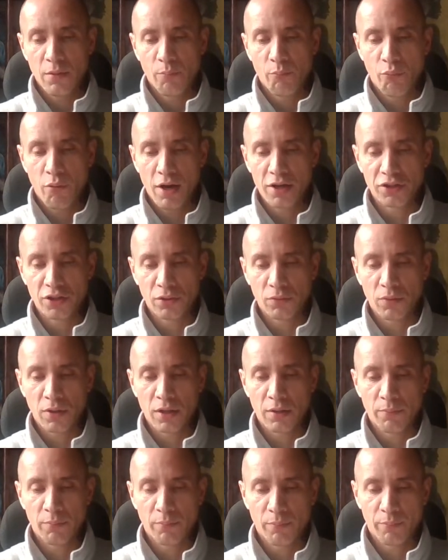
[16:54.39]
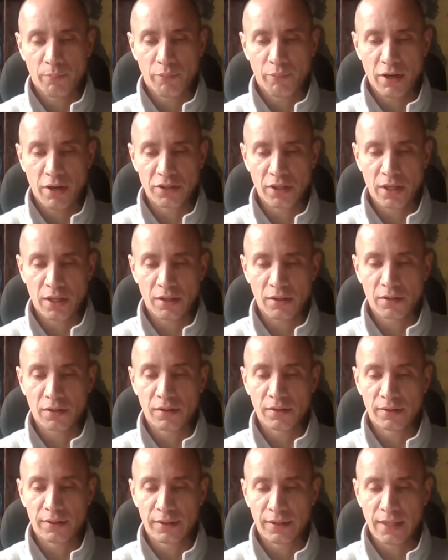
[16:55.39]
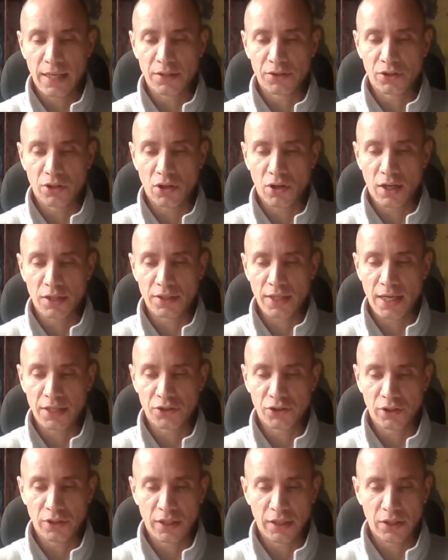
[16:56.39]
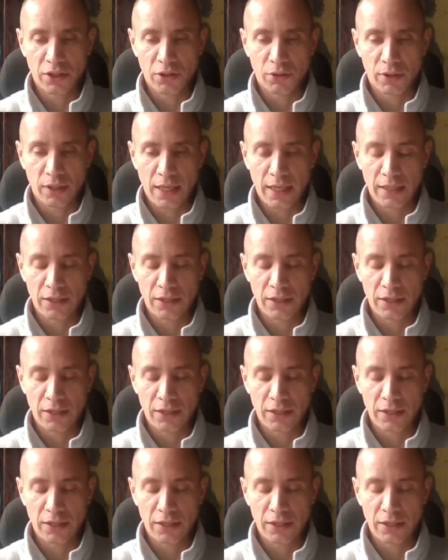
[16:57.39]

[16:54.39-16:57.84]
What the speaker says: Presidentialisation in the UK,